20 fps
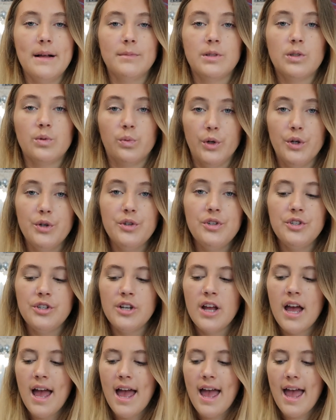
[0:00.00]
swoosh.
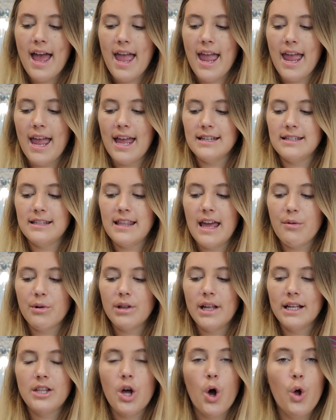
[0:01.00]
And they
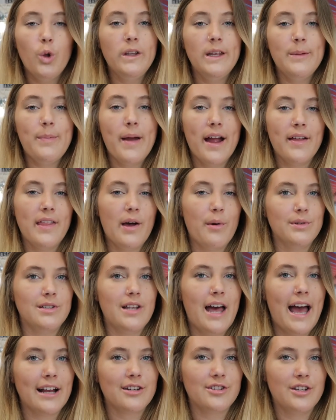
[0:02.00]
were like the only pair that
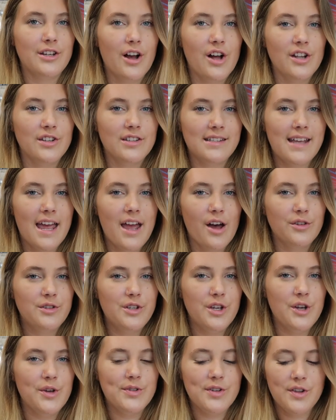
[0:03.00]
was actually on sale too.